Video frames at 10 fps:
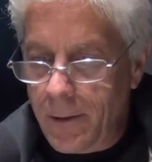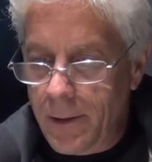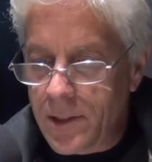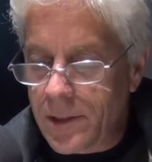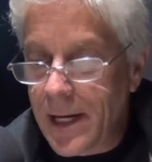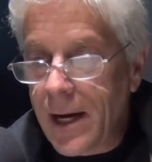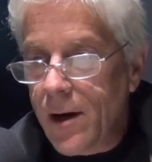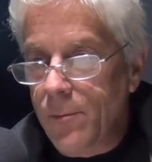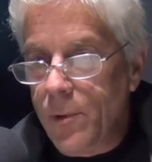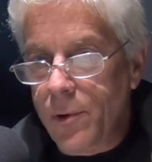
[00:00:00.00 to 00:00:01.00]
It's a
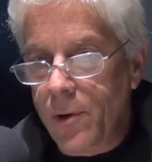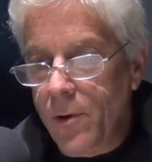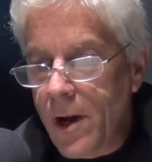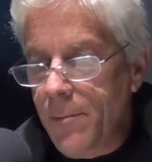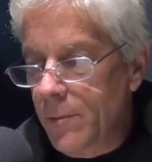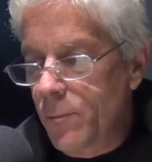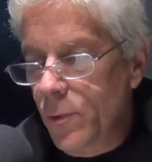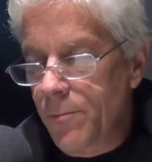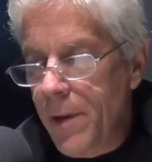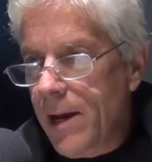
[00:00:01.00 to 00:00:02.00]
terrible program. It
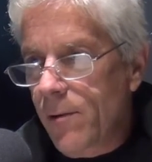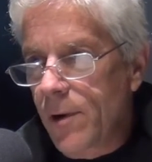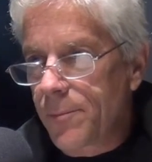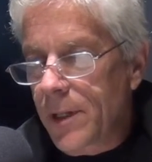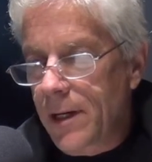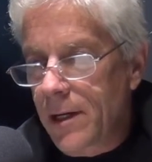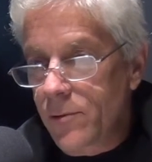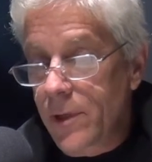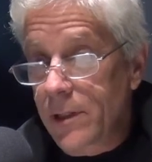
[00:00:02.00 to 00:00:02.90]
would bankrupt the country.